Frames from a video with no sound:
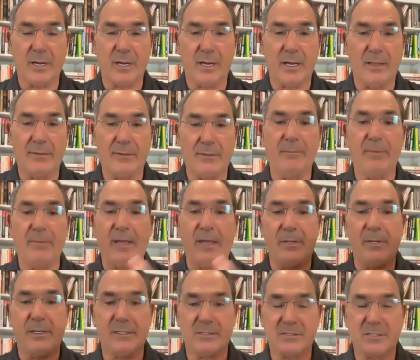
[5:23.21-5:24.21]
There may
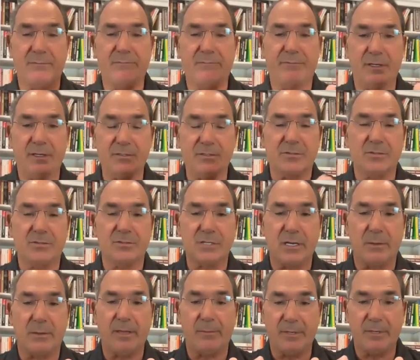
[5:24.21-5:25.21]
be some visitors,
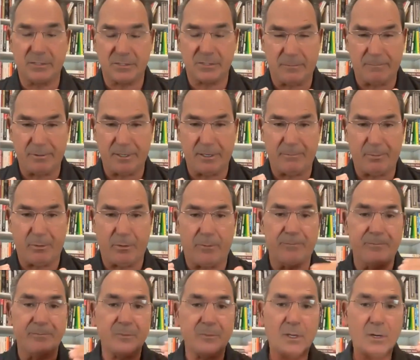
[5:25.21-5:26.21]
there may be some people
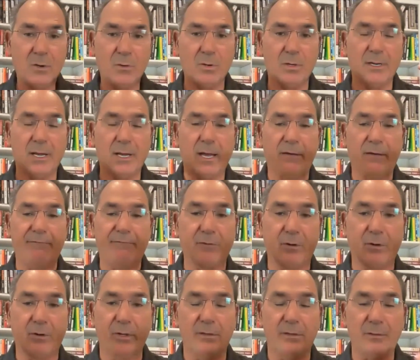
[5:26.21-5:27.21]
who are not
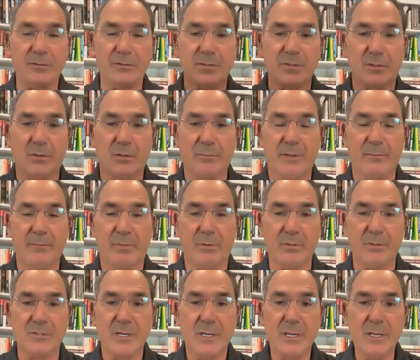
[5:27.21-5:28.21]
full Inner Circle
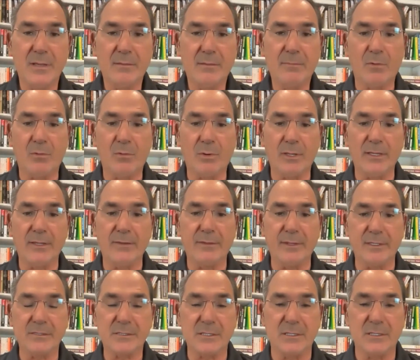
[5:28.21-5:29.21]
members, but really
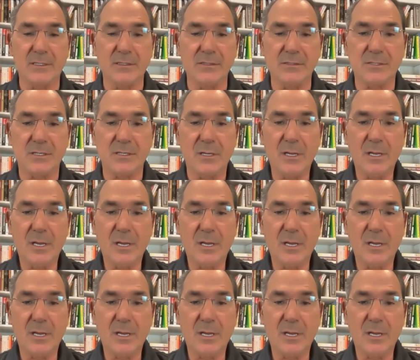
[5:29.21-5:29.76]
this is,